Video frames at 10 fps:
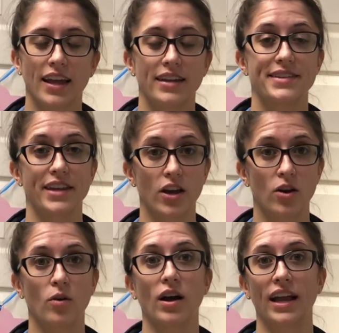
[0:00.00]

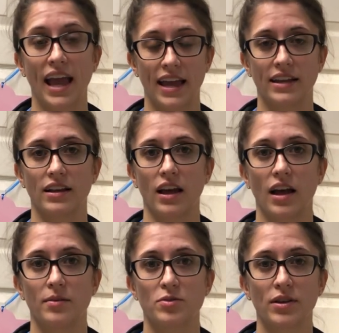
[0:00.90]
So again,
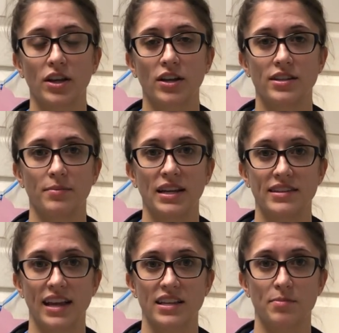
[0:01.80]
it's really good to be
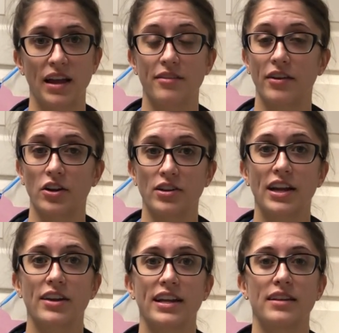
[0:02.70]
assessed by the
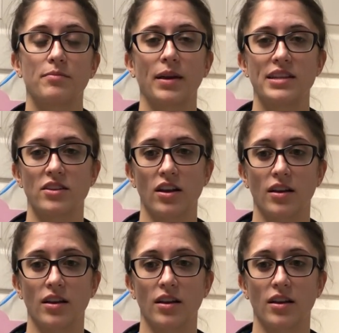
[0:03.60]
veterinarian based on